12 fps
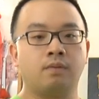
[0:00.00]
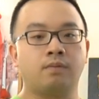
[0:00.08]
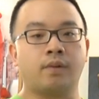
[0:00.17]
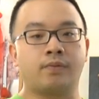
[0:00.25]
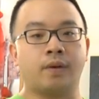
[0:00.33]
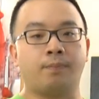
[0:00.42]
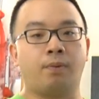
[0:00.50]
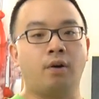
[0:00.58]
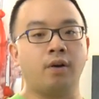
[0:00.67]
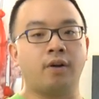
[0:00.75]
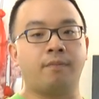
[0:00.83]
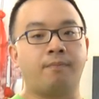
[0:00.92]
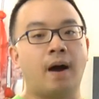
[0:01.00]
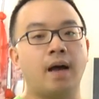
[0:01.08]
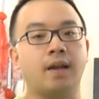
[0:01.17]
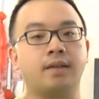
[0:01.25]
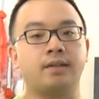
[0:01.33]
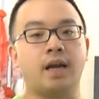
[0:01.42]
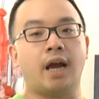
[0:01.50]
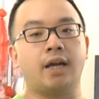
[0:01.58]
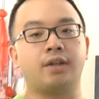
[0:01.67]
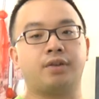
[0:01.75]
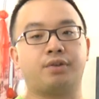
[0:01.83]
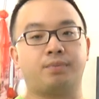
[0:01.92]
With the point of balance
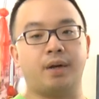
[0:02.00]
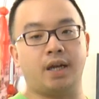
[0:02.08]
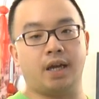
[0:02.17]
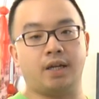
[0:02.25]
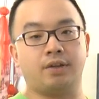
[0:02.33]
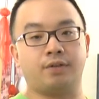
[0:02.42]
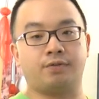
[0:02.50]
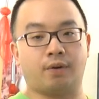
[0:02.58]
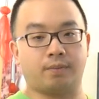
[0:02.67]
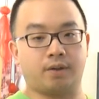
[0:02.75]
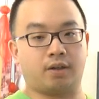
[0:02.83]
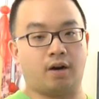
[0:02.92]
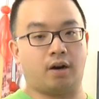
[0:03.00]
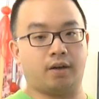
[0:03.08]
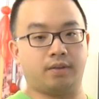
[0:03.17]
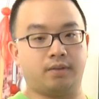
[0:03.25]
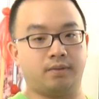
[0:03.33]
at 3 inches from the guard.